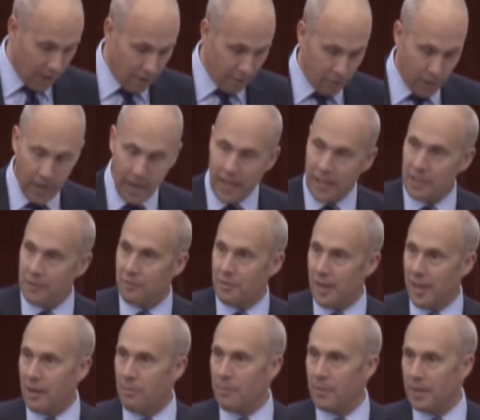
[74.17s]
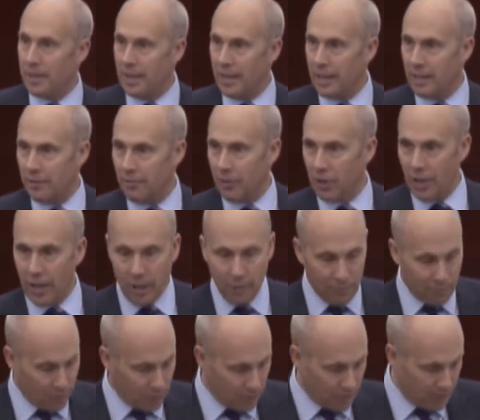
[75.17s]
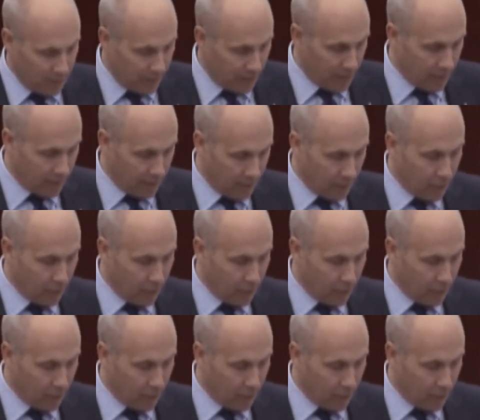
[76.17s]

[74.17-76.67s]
ever had of them, and very helpful in